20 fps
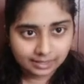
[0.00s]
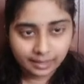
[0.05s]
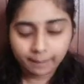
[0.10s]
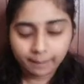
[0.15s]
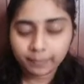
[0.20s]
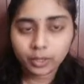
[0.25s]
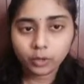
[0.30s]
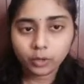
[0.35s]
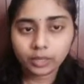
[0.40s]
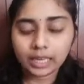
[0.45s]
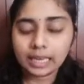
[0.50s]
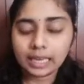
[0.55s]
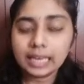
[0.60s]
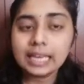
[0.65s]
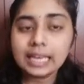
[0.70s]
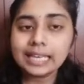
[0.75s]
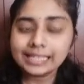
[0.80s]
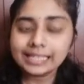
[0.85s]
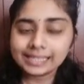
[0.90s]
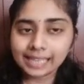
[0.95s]
Okay,
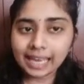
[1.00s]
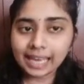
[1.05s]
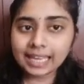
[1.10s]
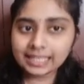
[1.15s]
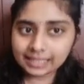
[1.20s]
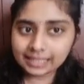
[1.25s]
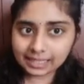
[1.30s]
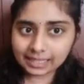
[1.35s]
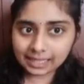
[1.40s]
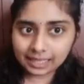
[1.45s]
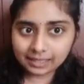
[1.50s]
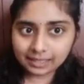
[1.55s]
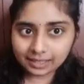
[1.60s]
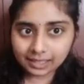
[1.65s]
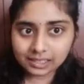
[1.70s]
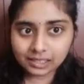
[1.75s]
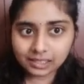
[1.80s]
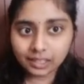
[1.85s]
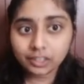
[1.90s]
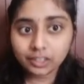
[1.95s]
change in interest
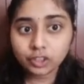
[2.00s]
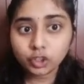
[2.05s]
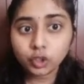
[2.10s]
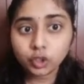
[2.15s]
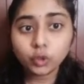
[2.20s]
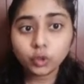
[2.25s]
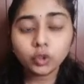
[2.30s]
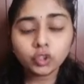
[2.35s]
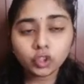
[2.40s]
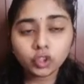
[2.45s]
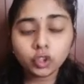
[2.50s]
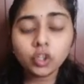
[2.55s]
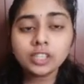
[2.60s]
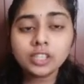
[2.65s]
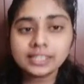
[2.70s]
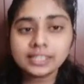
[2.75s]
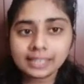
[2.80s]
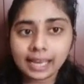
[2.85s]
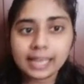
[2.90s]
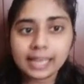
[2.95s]
rate due to
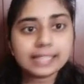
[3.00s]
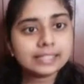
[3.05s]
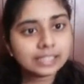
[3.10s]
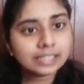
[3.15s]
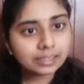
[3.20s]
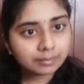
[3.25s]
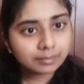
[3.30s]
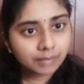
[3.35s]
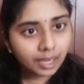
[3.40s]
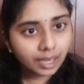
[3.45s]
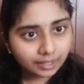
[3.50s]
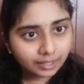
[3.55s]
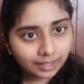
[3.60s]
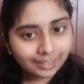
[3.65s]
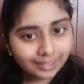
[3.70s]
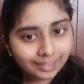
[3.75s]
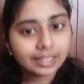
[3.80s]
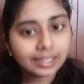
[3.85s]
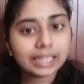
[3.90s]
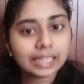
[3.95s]
change in market
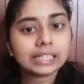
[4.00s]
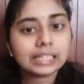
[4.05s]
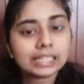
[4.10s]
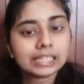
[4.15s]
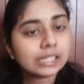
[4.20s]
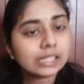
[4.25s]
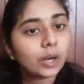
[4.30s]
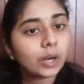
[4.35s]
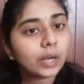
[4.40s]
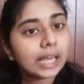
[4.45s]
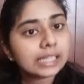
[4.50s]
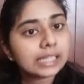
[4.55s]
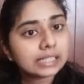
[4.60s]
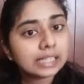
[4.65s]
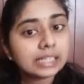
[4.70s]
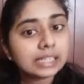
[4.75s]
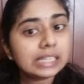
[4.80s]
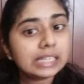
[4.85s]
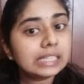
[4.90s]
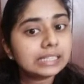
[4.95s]
rate is known as an
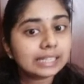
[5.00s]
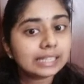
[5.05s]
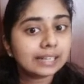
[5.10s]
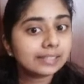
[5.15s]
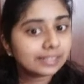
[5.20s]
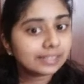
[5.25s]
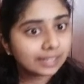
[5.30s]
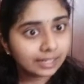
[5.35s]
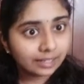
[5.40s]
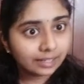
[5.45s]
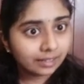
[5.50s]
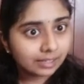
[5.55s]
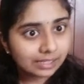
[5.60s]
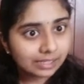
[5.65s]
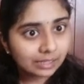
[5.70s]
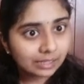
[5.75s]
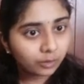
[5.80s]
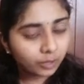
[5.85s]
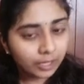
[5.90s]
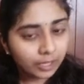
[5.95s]
interest rate risk.
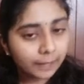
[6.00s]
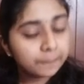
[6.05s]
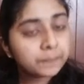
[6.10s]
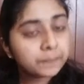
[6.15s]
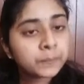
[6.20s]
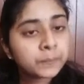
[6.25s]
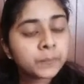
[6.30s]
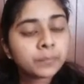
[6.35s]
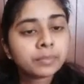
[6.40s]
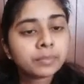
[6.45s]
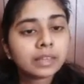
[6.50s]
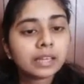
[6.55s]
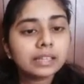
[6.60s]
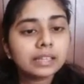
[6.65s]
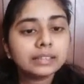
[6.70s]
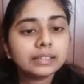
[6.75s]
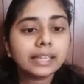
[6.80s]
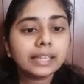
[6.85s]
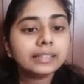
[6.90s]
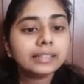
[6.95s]
Okay,
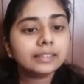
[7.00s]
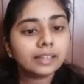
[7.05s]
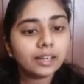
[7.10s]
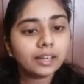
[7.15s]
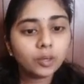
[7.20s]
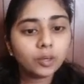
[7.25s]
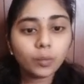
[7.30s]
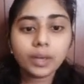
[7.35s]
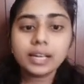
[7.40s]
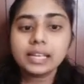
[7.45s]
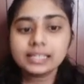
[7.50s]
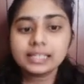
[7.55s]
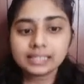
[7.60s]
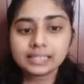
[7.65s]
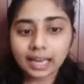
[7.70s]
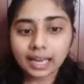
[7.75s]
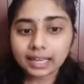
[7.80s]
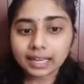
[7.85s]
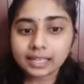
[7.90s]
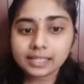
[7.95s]
then third one is
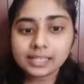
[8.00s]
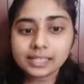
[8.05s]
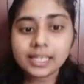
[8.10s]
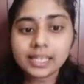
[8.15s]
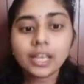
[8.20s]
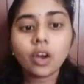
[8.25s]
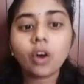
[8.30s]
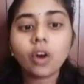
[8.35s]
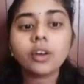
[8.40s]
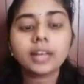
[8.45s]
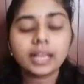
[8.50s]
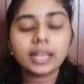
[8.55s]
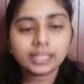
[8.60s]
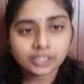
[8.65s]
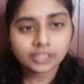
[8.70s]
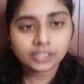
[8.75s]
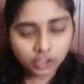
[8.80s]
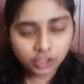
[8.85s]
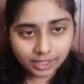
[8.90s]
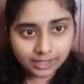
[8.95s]
currency or
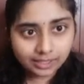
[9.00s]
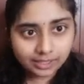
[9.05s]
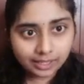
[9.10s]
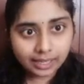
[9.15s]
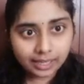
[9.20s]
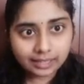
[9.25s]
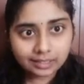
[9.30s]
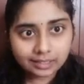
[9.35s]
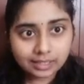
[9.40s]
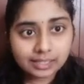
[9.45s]
exchange rate risk.